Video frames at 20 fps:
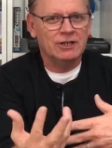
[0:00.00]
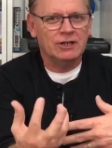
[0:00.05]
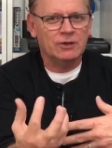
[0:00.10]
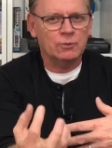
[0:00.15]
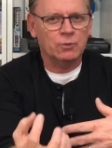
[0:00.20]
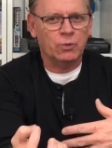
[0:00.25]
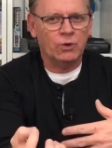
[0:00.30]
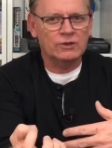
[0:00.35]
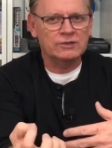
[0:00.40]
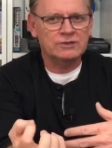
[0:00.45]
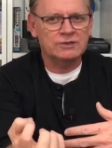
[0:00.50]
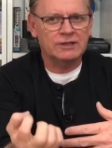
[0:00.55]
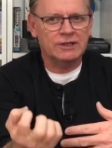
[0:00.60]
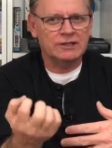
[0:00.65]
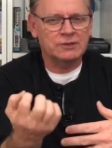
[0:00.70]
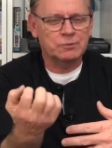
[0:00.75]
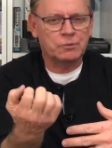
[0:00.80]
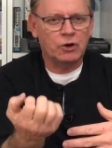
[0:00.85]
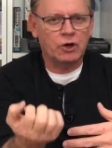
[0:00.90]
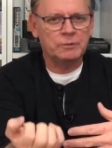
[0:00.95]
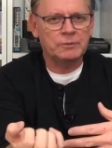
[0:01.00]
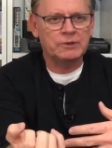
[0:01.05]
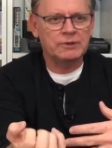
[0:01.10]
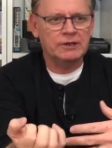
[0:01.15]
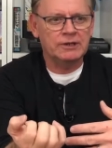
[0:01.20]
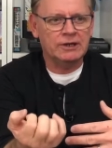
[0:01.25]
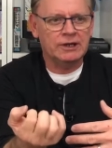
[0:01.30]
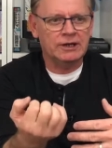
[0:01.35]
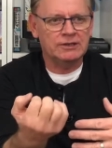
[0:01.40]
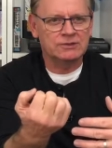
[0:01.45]
It wasn't as
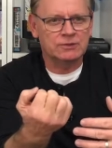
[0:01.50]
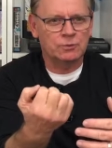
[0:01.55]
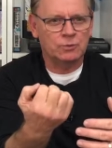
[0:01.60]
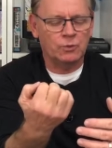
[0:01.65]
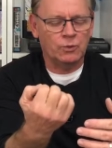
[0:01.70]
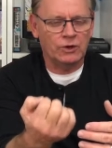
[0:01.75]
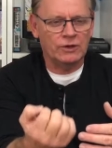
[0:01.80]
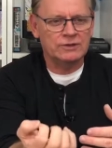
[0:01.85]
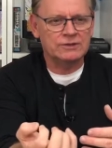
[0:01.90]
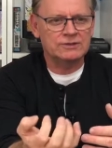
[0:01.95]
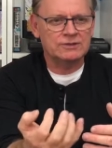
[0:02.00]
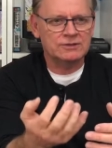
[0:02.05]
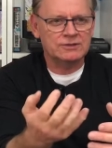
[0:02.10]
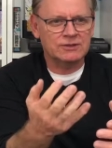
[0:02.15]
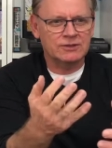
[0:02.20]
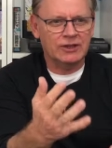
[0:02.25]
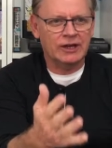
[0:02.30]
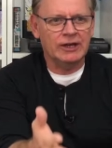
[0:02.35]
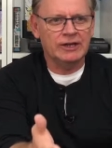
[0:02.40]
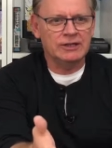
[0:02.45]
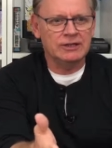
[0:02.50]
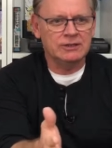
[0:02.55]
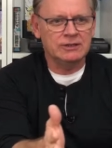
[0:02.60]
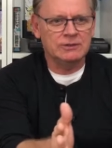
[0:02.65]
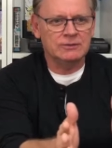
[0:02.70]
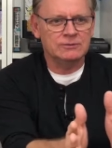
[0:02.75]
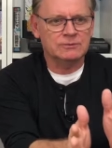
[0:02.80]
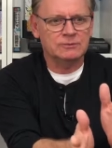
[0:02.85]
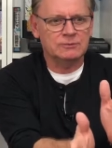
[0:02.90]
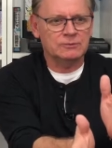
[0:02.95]
popular as it was today,
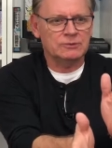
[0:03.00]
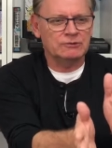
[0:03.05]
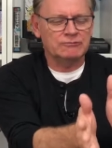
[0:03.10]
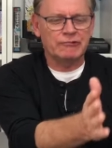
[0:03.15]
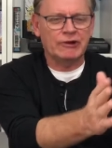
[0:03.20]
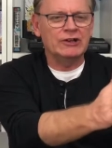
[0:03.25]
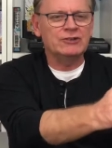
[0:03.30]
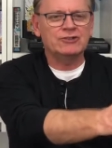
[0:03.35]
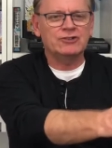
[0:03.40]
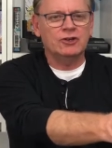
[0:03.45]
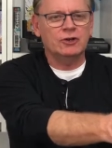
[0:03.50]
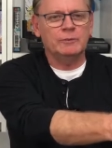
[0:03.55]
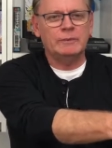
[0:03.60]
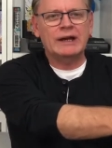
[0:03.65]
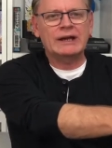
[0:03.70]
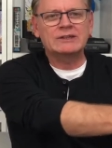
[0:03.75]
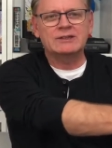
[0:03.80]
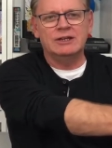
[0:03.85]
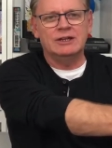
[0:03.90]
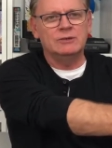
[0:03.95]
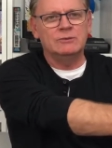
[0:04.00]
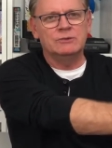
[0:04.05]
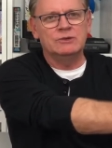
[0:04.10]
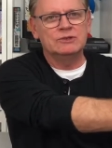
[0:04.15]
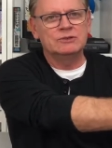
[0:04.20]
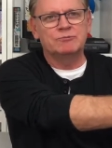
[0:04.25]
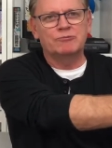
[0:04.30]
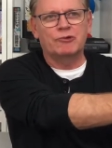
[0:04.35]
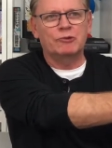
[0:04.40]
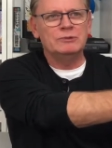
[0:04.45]
and the ratio back then
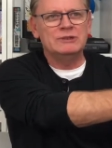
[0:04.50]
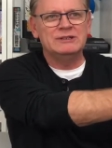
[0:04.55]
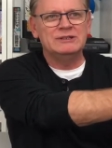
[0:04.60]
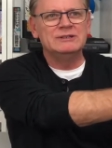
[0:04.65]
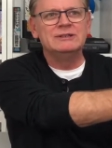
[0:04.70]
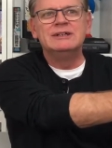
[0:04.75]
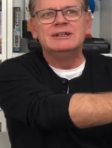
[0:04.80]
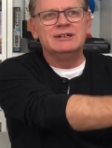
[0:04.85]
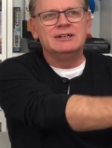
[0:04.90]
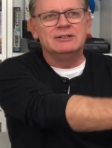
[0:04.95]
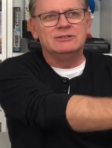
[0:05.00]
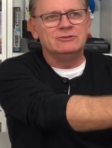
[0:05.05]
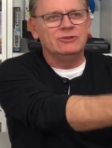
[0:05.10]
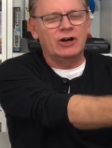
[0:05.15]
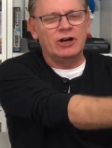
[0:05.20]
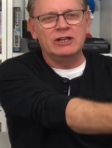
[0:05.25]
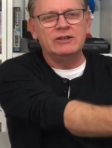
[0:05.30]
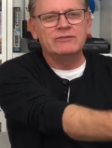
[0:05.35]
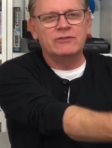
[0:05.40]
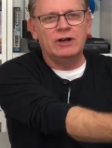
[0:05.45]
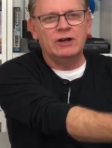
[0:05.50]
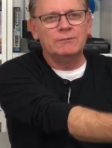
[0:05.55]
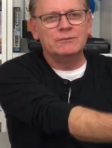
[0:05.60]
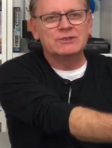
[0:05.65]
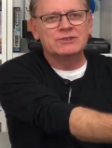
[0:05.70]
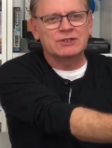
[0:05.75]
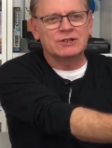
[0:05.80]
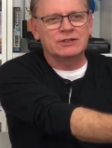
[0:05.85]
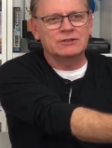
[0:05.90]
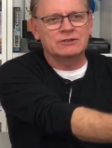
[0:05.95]
was probably
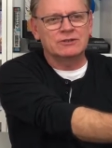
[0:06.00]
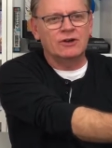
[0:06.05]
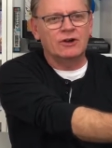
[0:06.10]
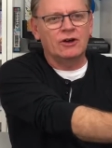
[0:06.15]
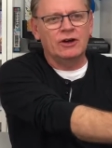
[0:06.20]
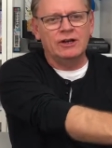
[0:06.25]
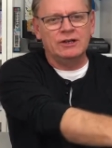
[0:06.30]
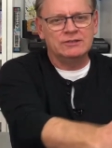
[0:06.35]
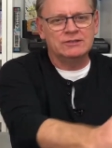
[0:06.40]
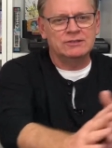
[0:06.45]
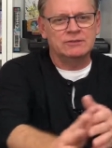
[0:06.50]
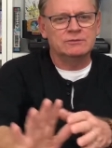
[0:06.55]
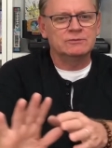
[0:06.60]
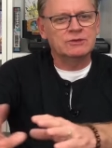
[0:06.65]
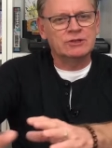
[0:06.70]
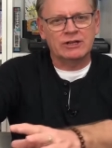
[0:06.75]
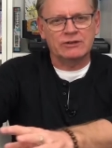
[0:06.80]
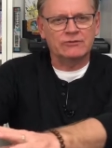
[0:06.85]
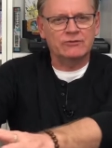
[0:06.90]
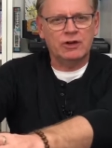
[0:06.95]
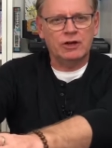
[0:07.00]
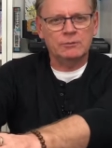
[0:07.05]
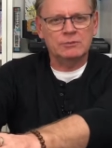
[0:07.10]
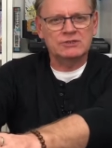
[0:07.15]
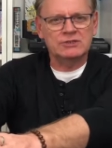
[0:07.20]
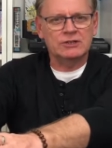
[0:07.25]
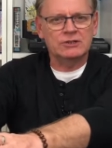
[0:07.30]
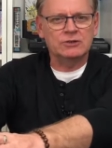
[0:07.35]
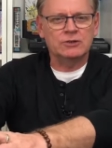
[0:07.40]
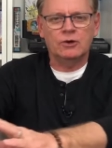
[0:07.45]
95% guys and like
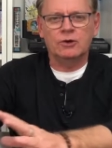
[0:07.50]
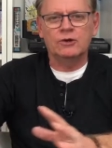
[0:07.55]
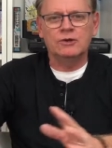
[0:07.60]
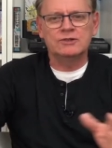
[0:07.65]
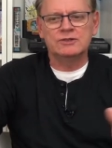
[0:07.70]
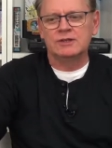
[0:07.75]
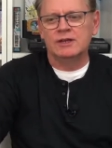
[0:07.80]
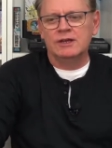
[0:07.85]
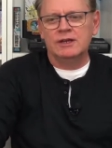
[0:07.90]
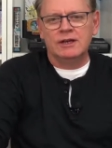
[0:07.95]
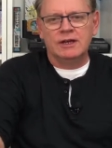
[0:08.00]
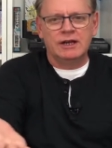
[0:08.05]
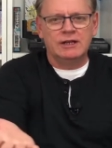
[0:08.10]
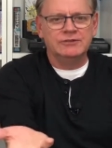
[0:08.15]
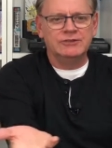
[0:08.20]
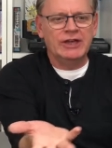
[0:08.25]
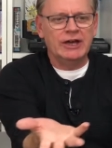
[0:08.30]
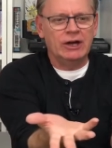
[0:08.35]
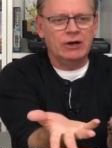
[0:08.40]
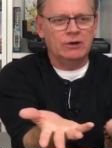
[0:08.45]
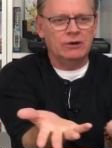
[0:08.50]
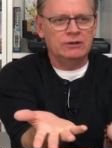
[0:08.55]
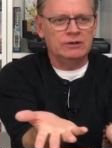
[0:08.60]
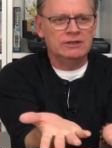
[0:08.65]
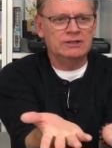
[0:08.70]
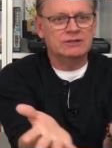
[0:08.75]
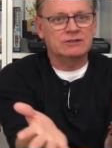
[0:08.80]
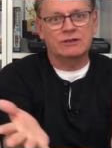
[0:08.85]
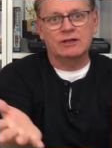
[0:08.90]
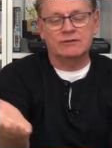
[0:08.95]
5% girls, and now
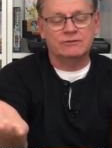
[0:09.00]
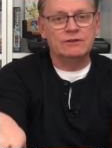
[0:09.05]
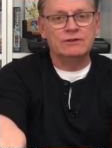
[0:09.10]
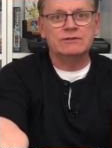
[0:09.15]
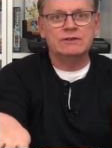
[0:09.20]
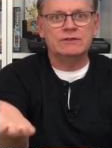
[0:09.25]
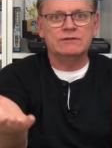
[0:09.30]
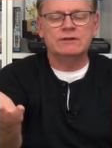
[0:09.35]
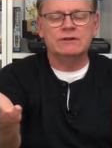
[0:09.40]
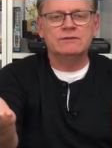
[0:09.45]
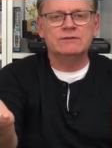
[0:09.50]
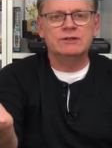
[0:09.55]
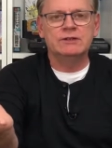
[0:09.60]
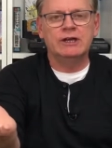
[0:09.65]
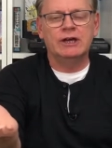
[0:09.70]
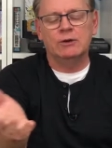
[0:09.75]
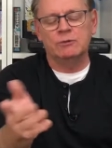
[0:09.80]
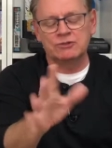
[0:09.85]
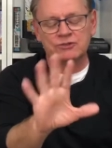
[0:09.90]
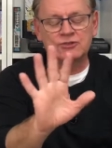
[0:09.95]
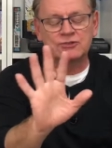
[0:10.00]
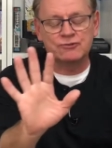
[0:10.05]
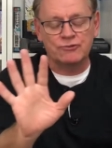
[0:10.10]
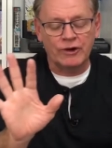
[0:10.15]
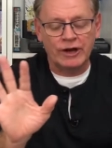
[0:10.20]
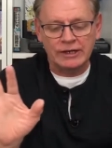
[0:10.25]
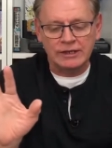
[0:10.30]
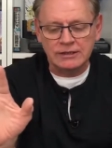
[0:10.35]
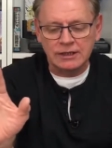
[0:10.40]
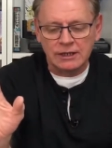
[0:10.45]
it's like 50-50 now, which is
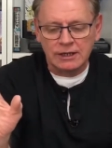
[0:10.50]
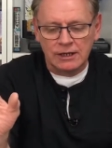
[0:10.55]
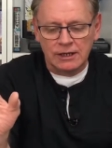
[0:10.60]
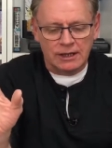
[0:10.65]
great.